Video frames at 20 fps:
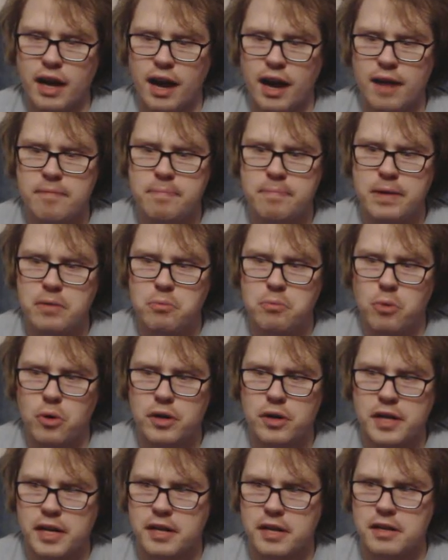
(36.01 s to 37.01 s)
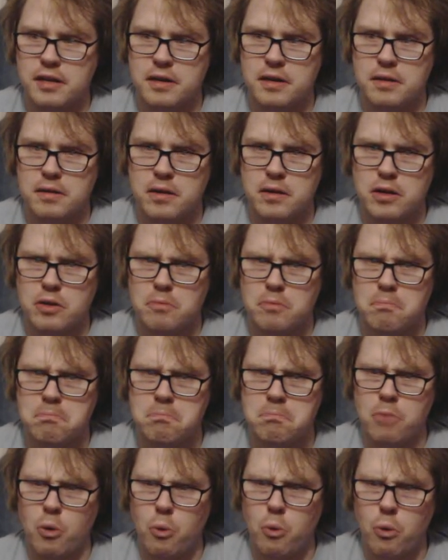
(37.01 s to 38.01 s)
I've been working
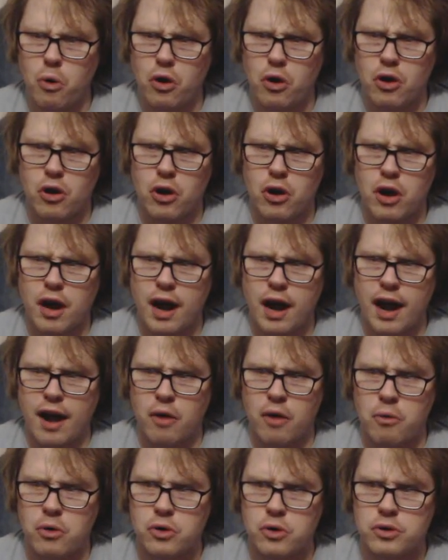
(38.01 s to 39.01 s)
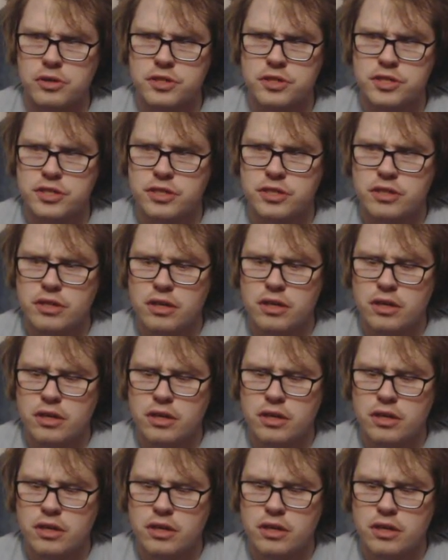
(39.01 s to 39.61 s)
more hours.